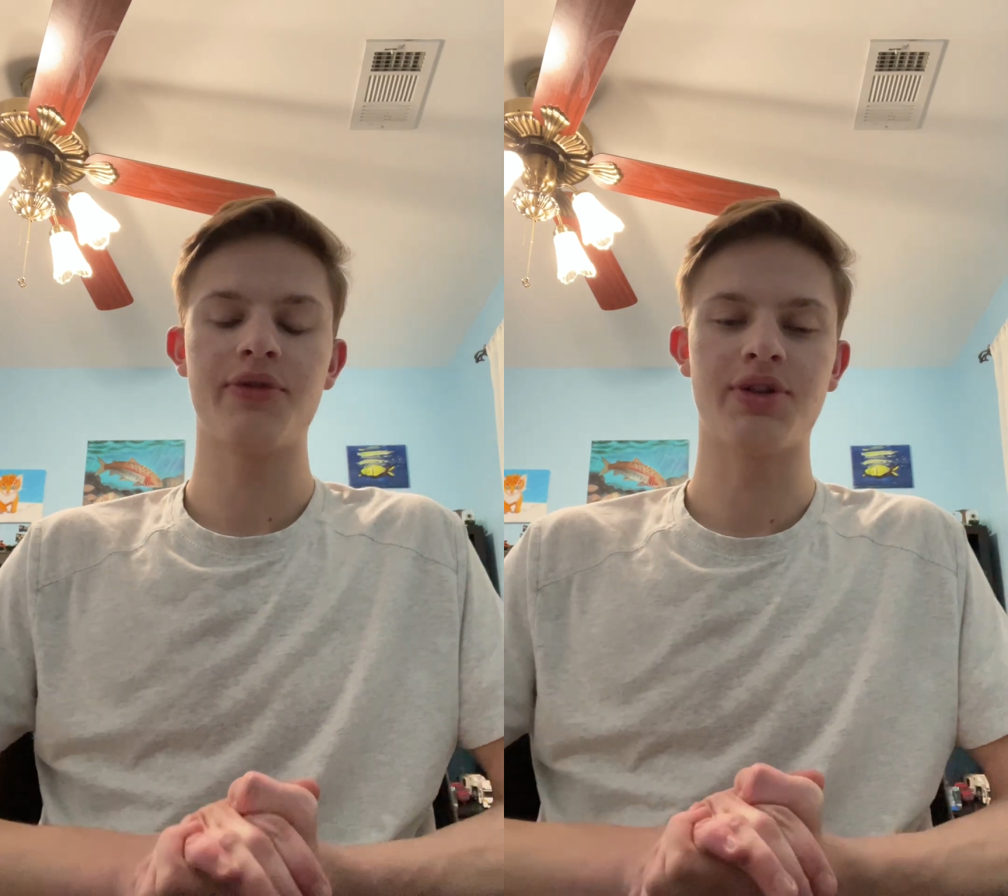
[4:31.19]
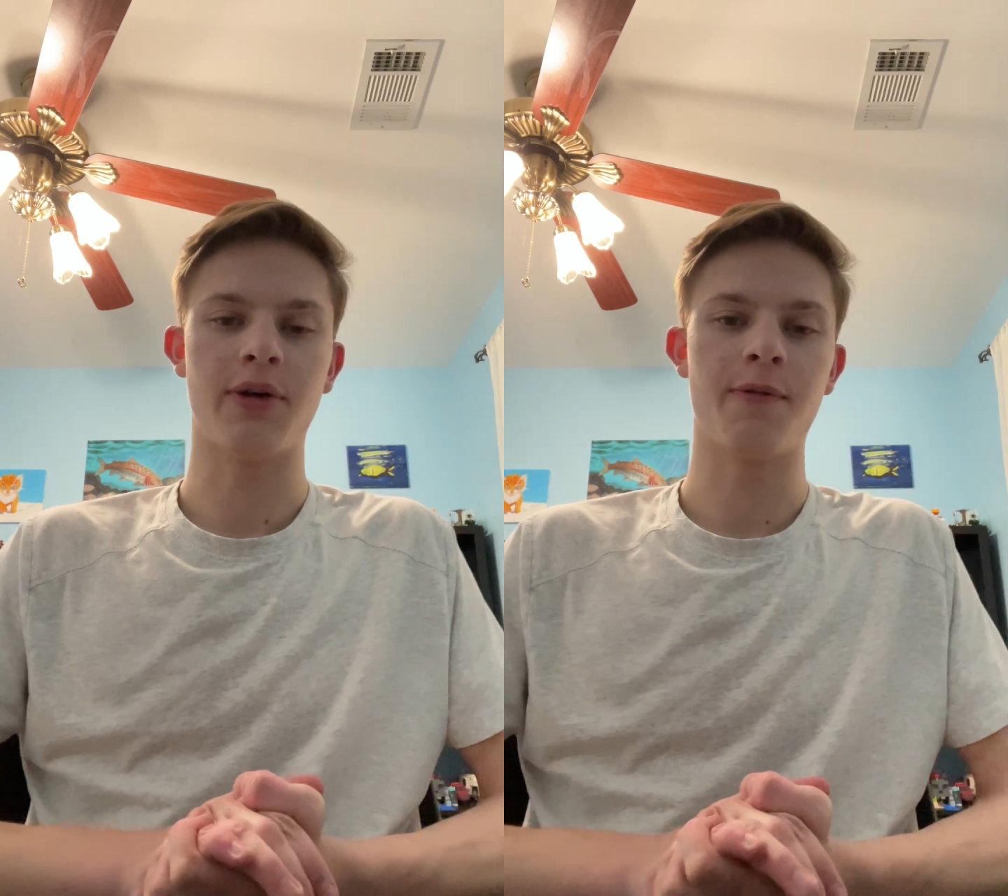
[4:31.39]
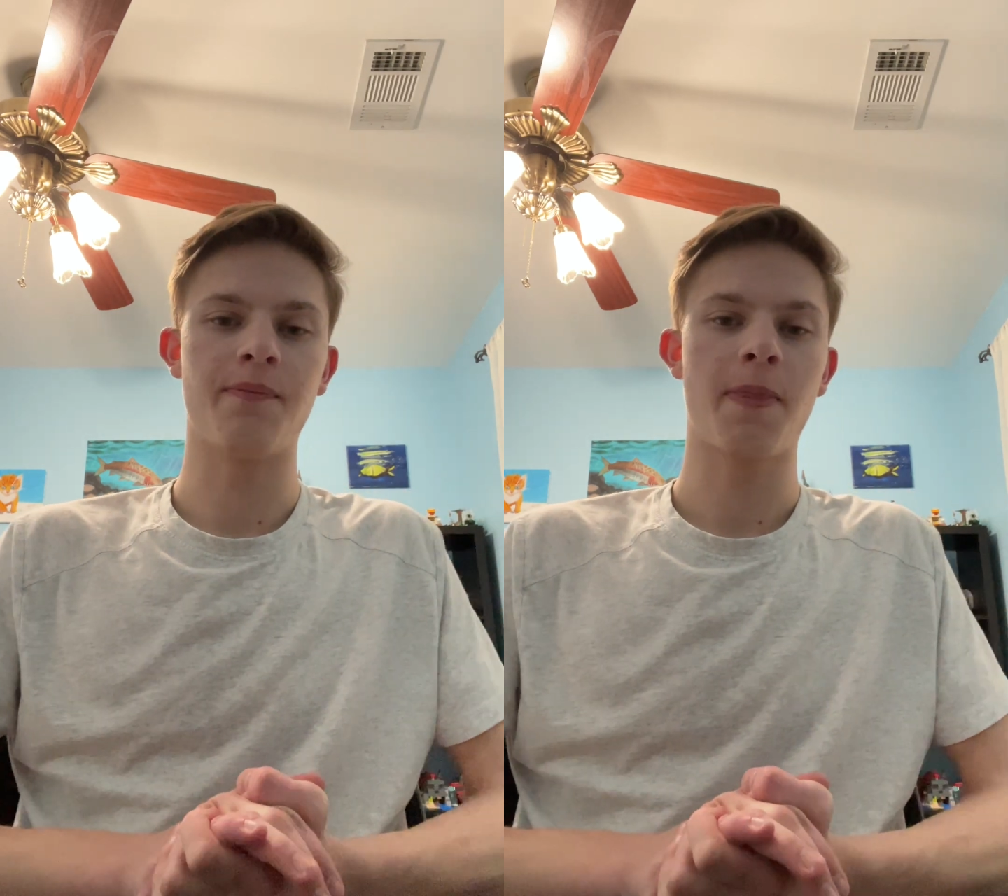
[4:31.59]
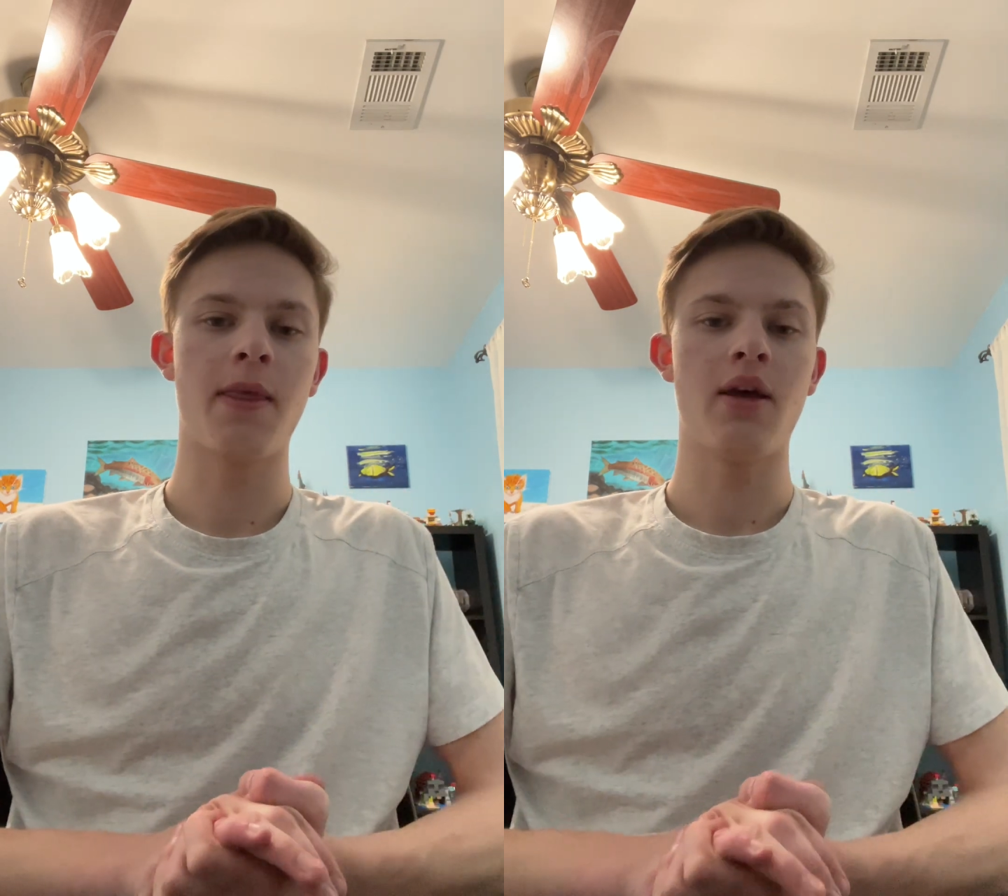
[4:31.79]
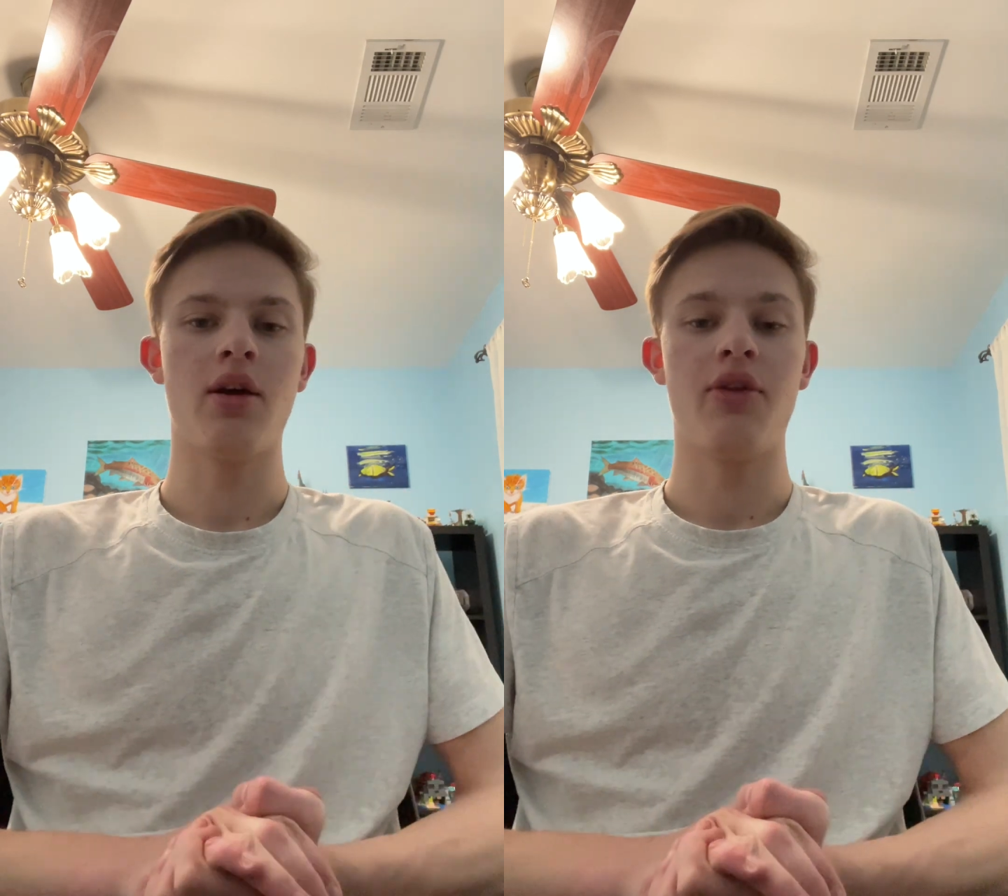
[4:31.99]
So
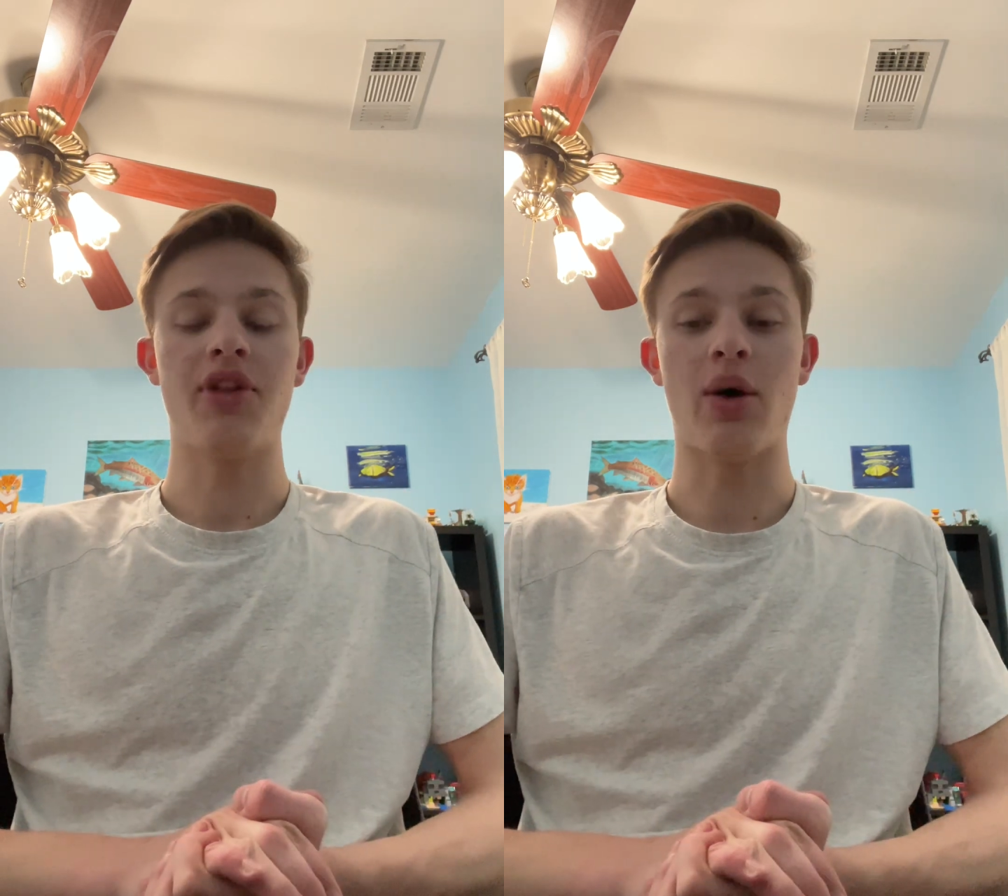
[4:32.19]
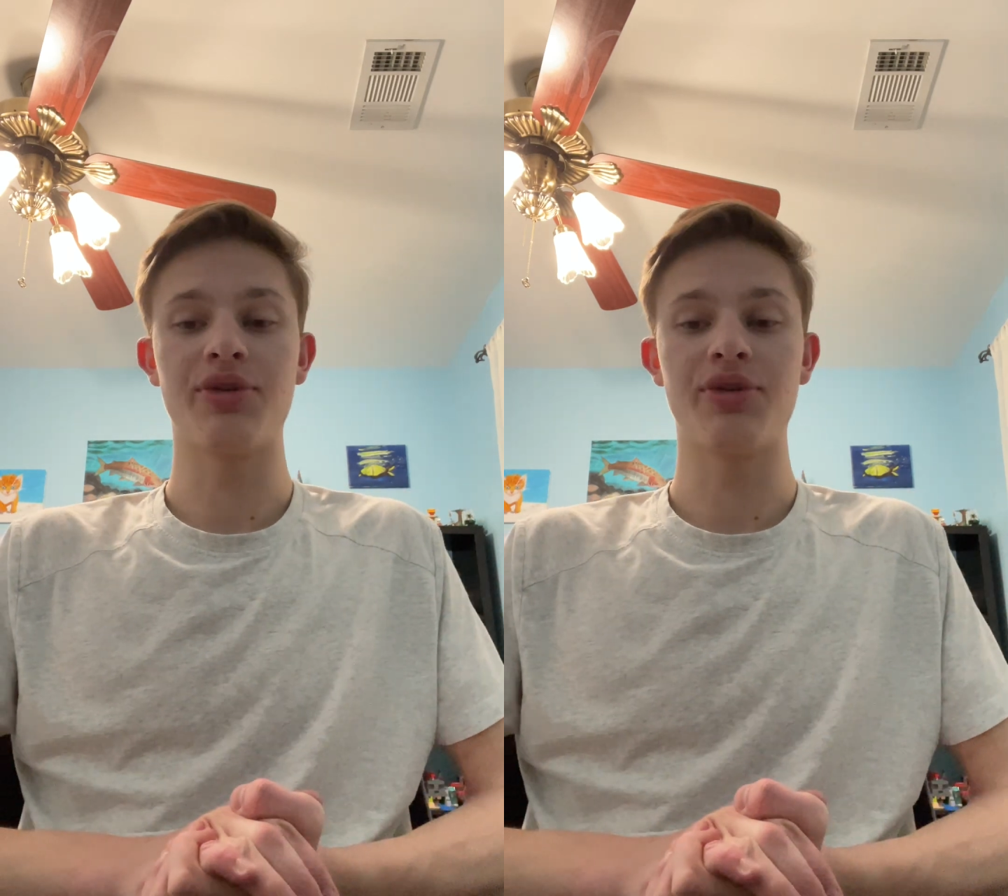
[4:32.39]
that